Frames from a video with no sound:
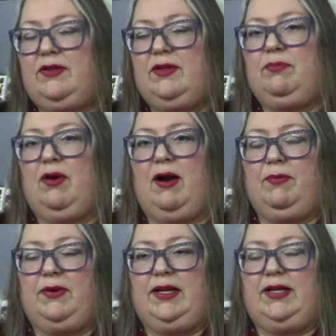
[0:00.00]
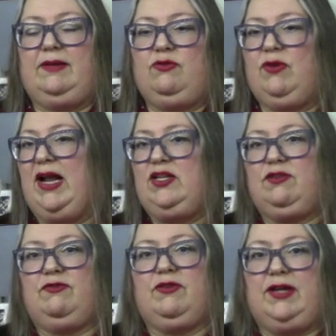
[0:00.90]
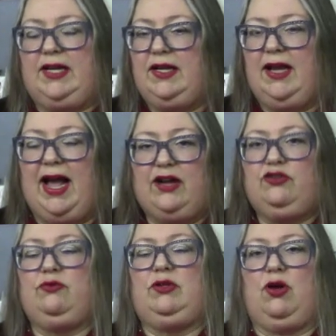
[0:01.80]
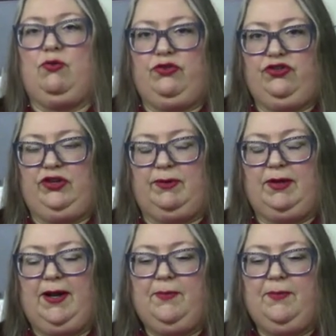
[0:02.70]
the property and transferring actual ownership.